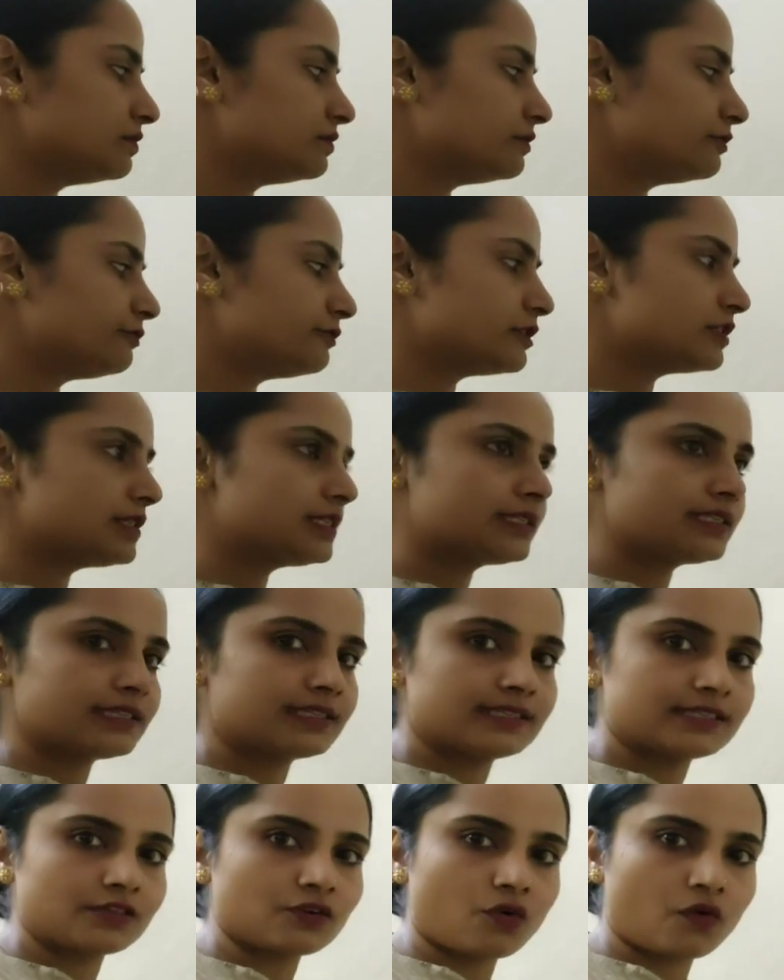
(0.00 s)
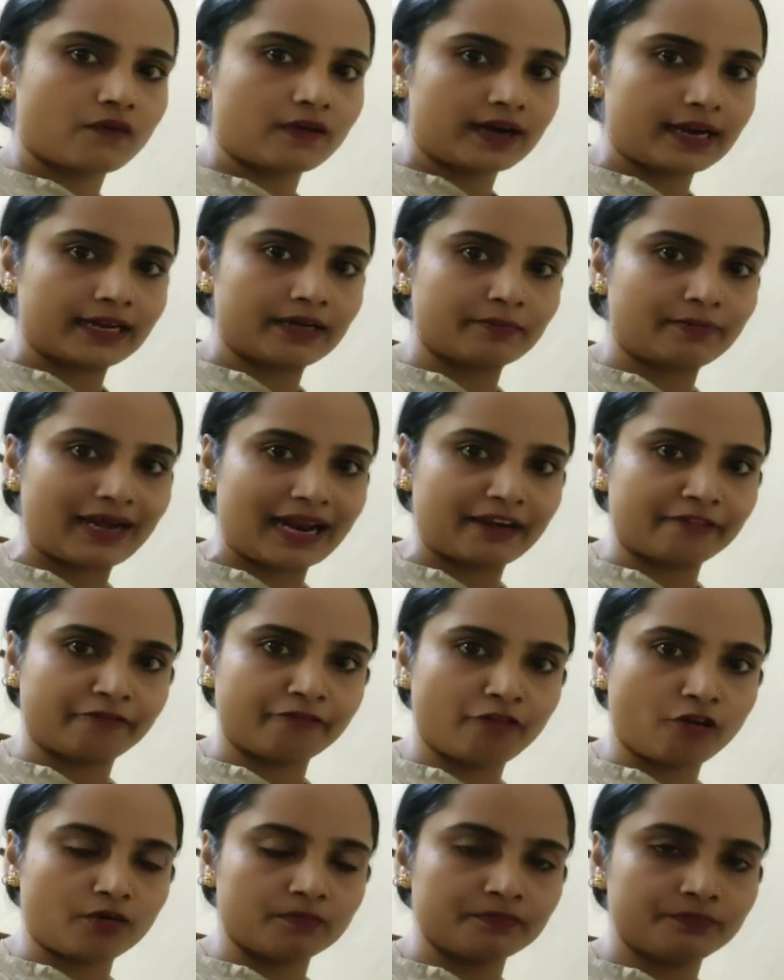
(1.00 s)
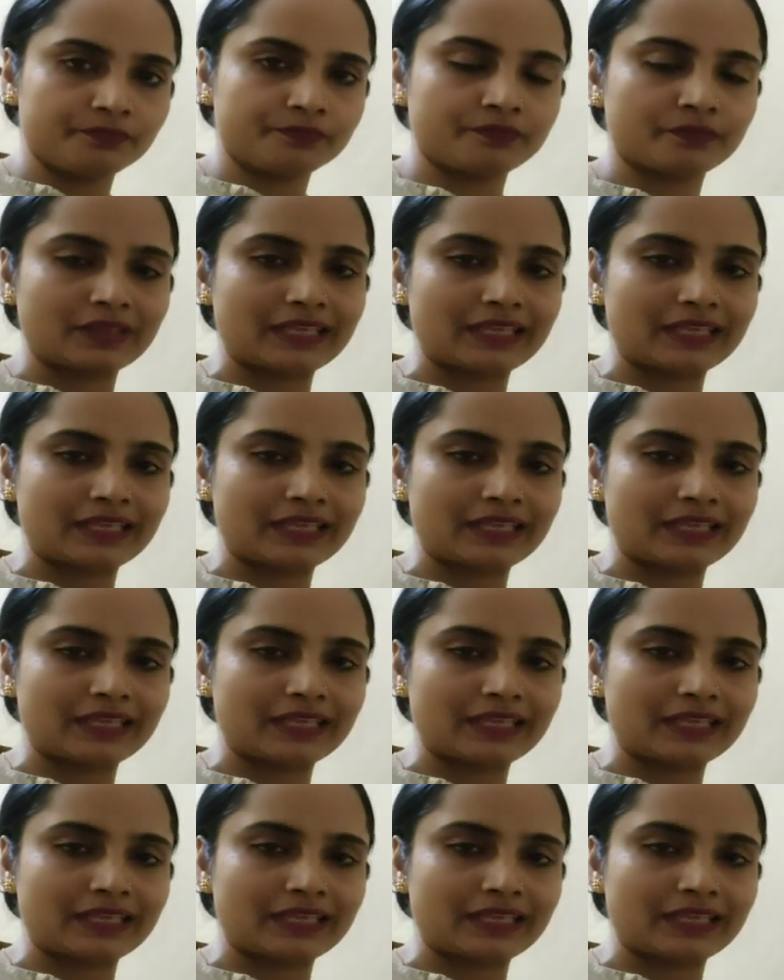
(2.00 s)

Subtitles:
First, it's an online platform.